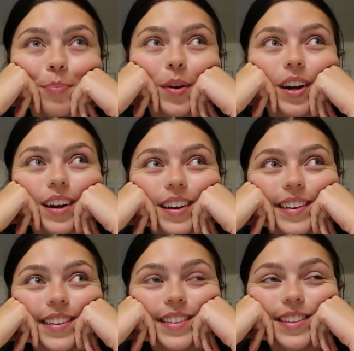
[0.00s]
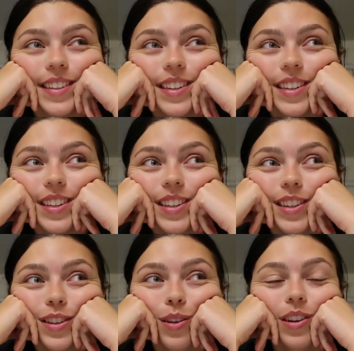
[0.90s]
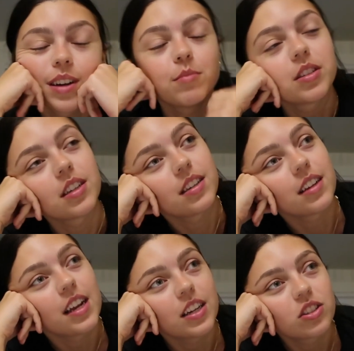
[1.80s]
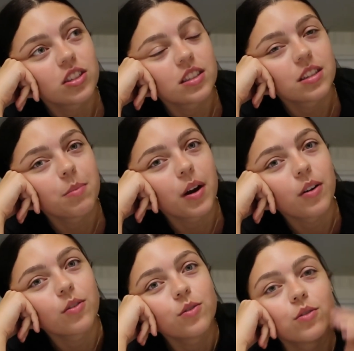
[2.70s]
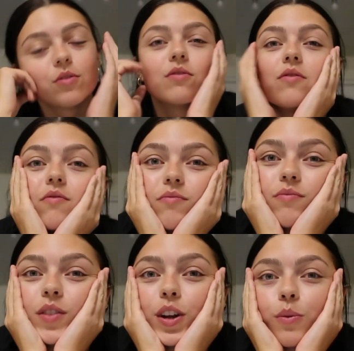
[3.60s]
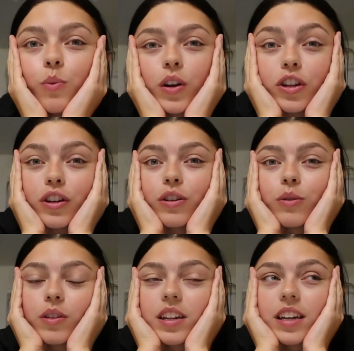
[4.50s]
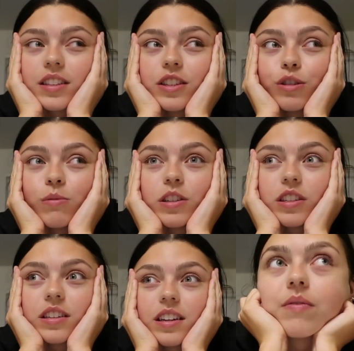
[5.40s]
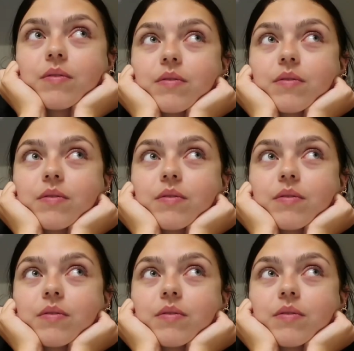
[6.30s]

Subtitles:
But, so, like, I'm just, like, anxious about, like, what to do in that situation.